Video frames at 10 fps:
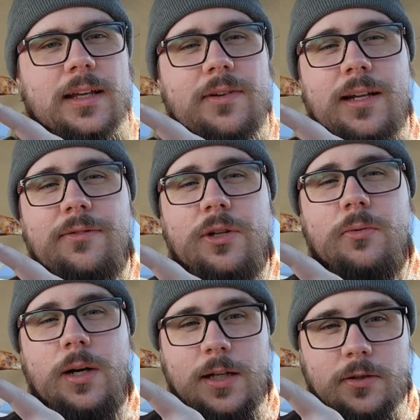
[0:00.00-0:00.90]
even if
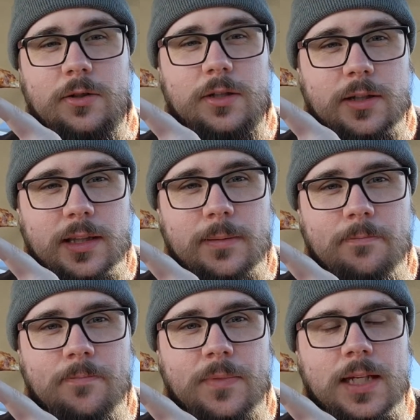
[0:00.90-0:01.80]
you undercook
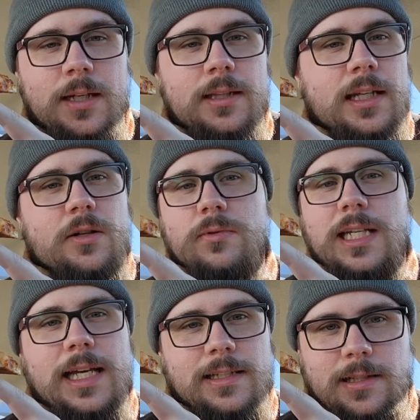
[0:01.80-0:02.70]
them, they don't
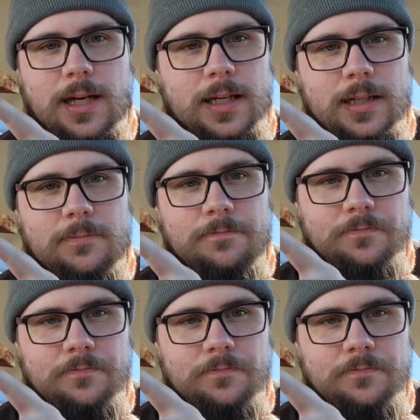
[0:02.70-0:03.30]
taste like it.